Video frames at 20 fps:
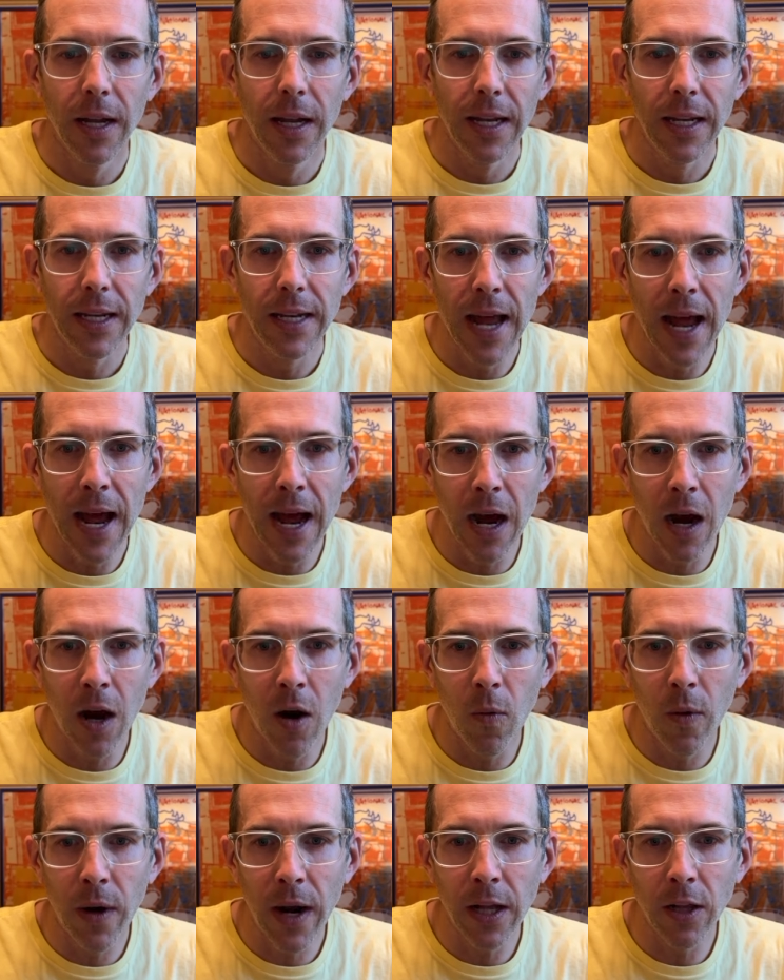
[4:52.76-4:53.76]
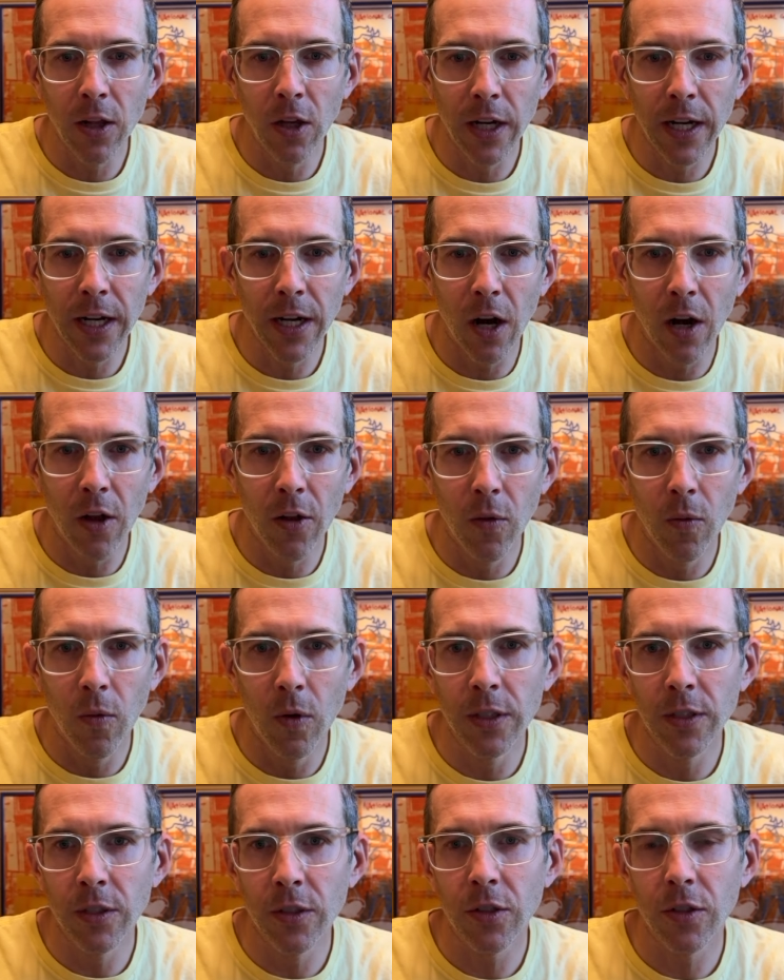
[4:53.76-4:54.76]
Now, when I look at other
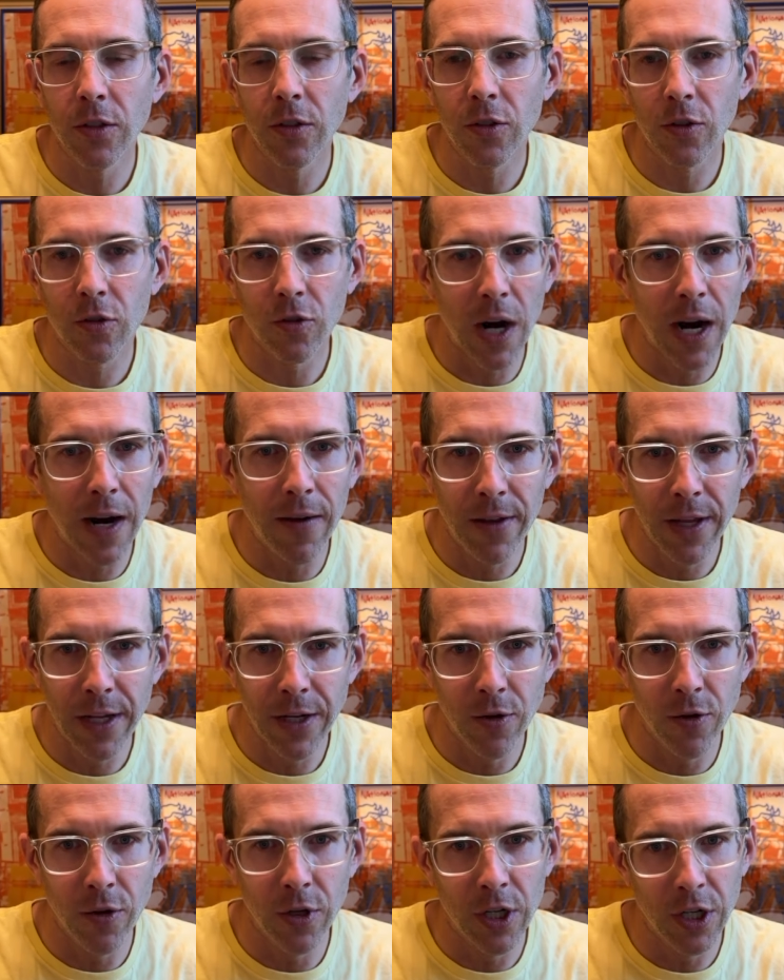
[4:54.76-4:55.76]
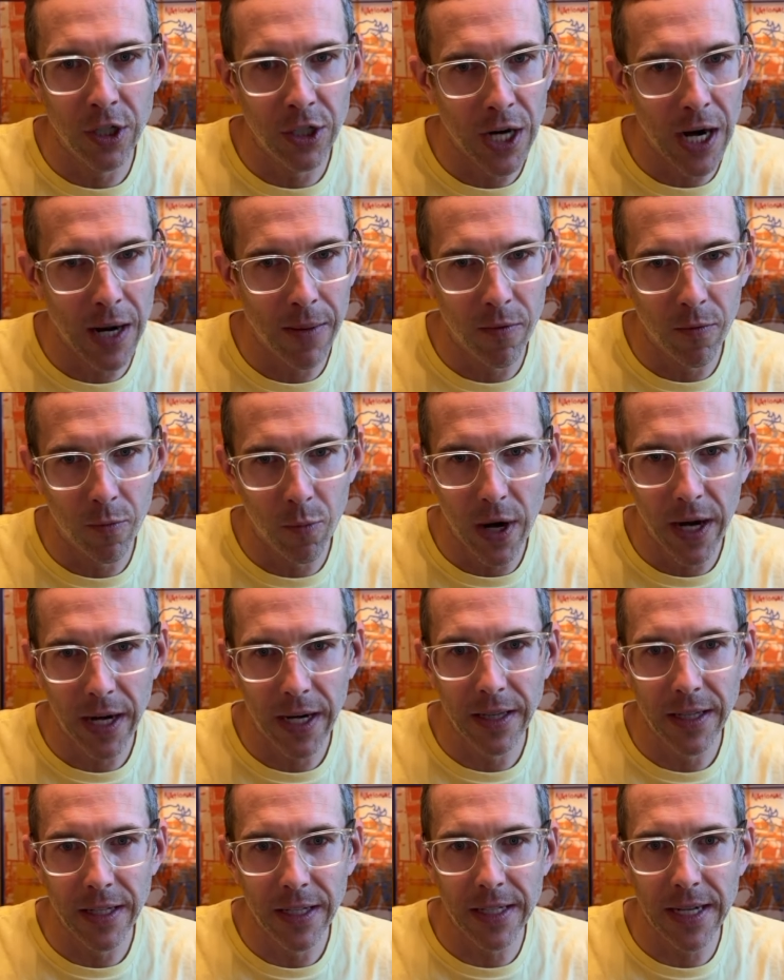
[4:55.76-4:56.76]
ones, Strava, they do a good job of
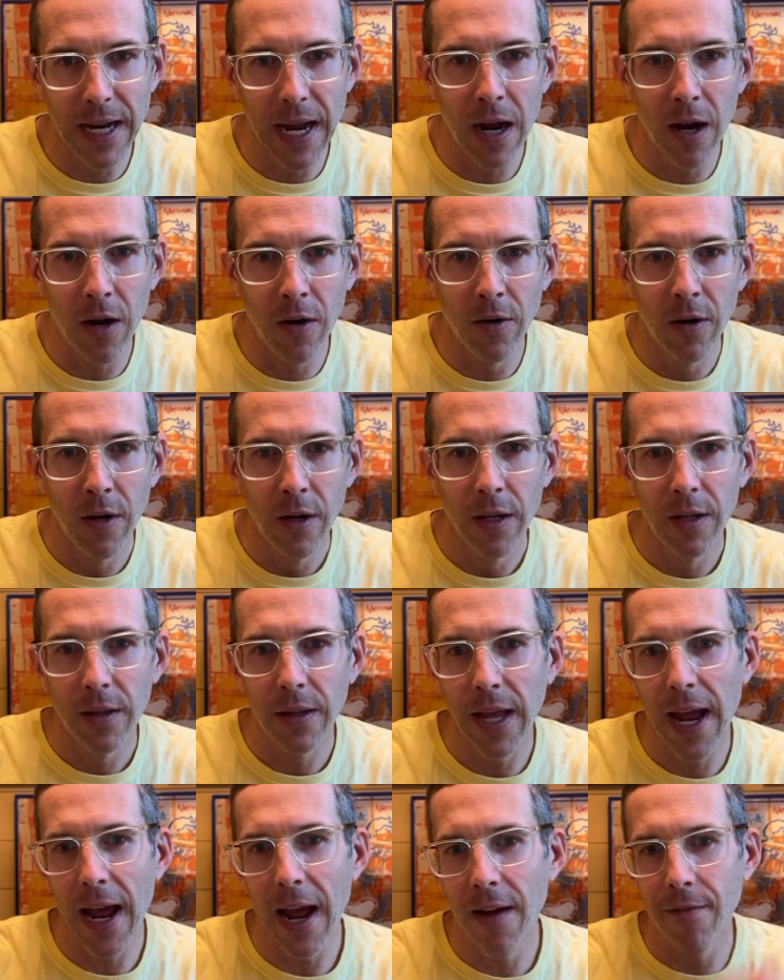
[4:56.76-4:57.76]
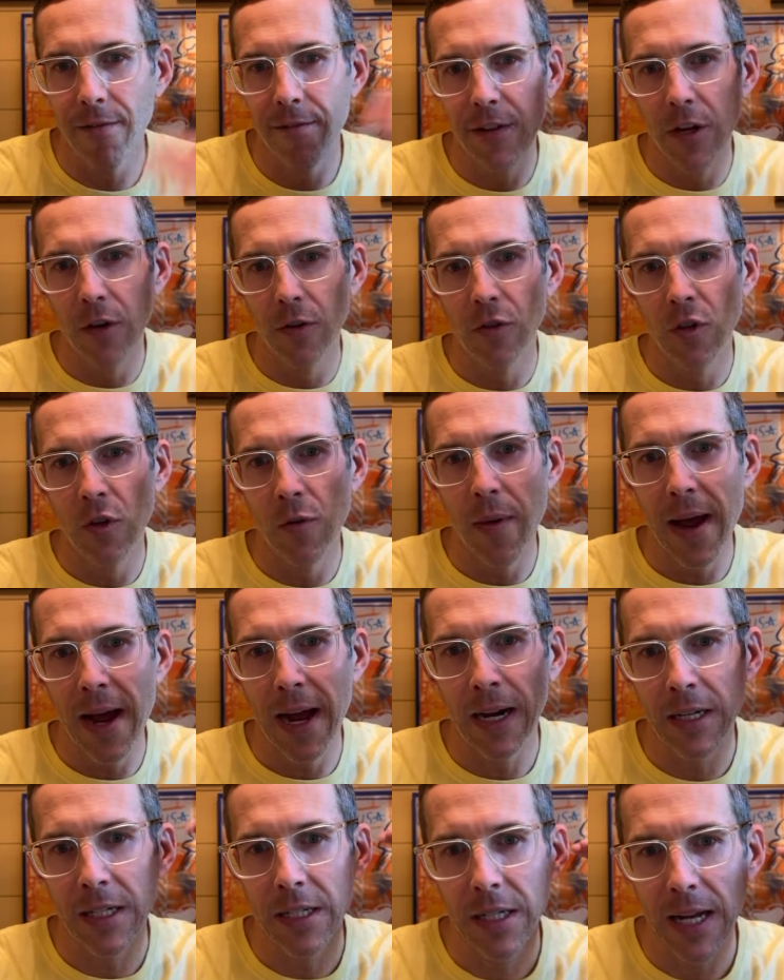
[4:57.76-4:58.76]
breaking this down. They have VO2
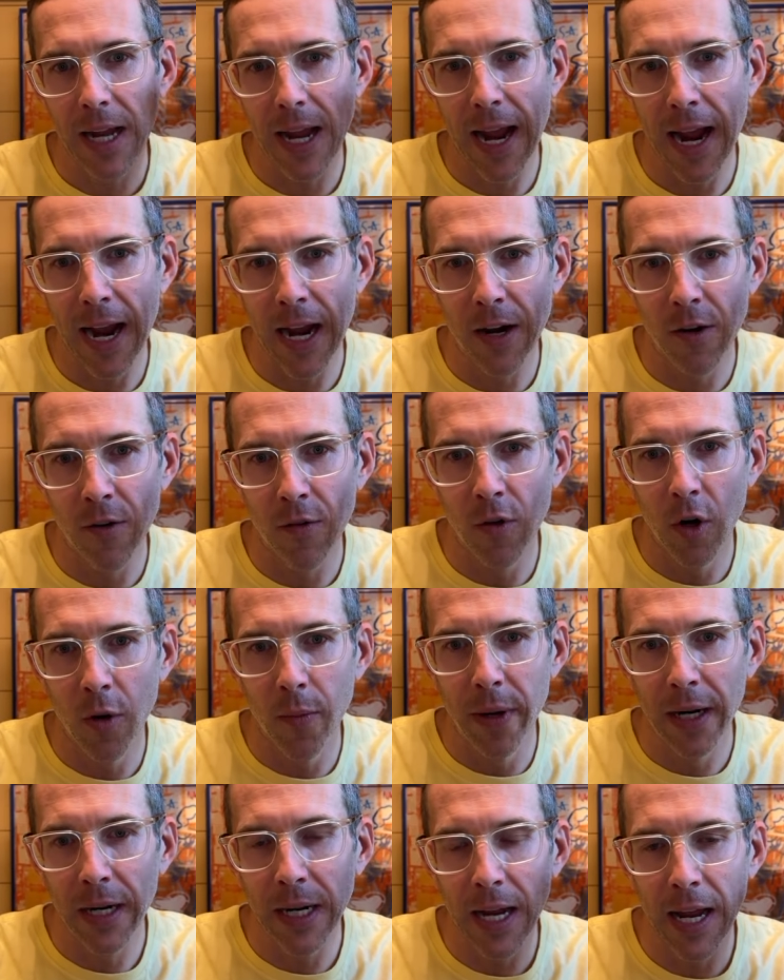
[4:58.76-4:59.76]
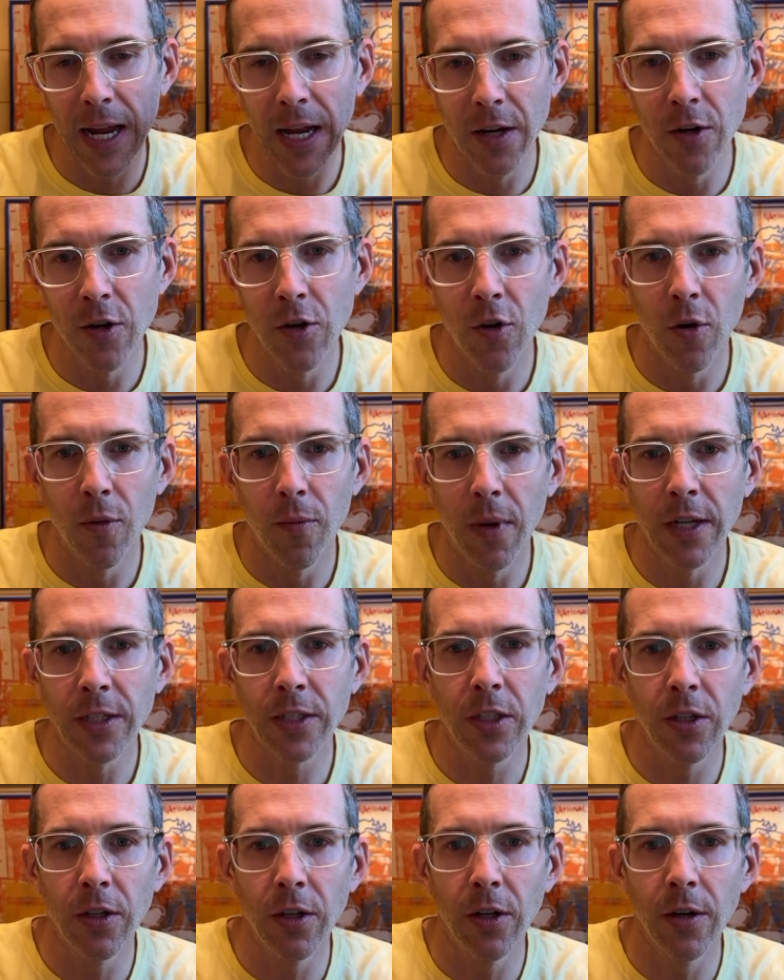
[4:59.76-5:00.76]
max, anaerobic and
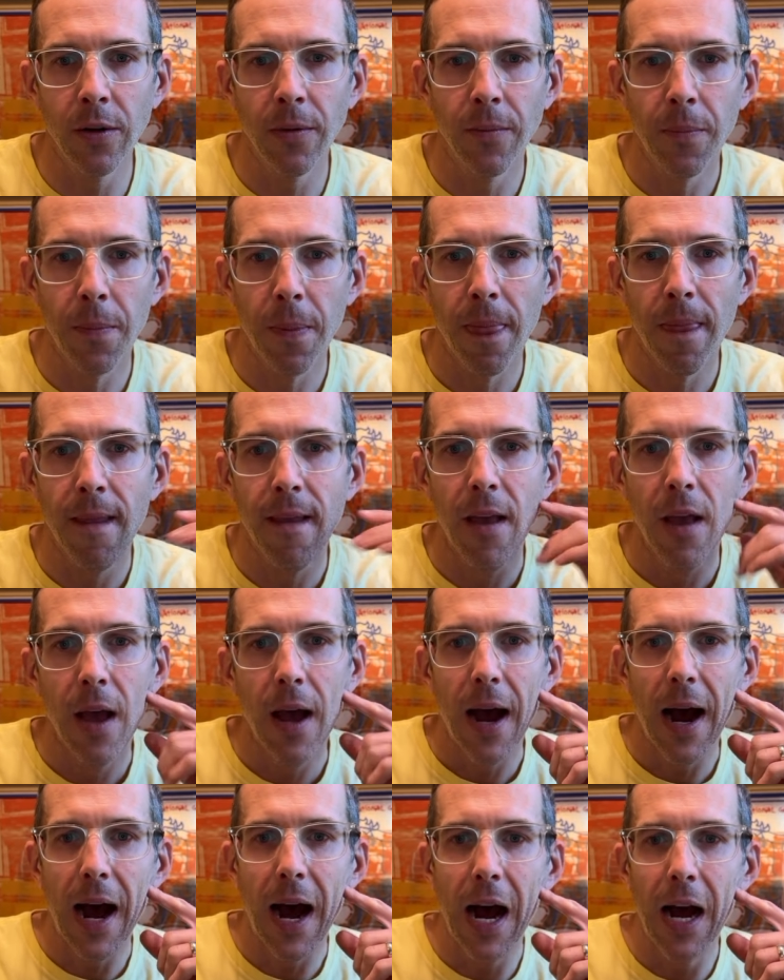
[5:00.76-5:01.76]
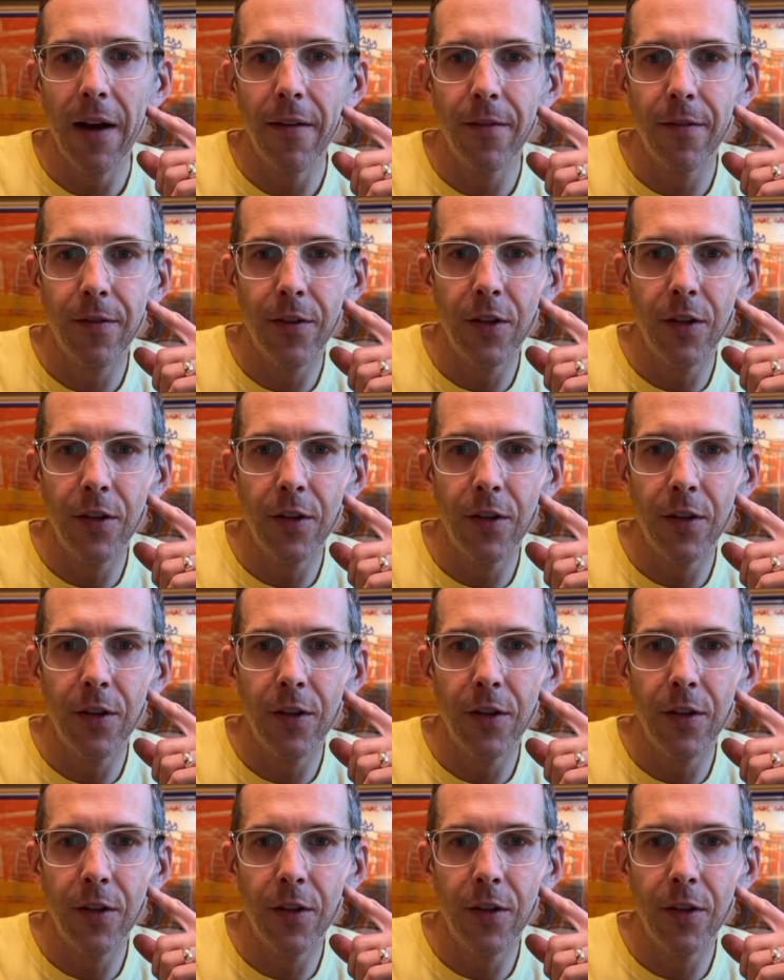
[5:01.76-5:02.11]
neuromuscular. I've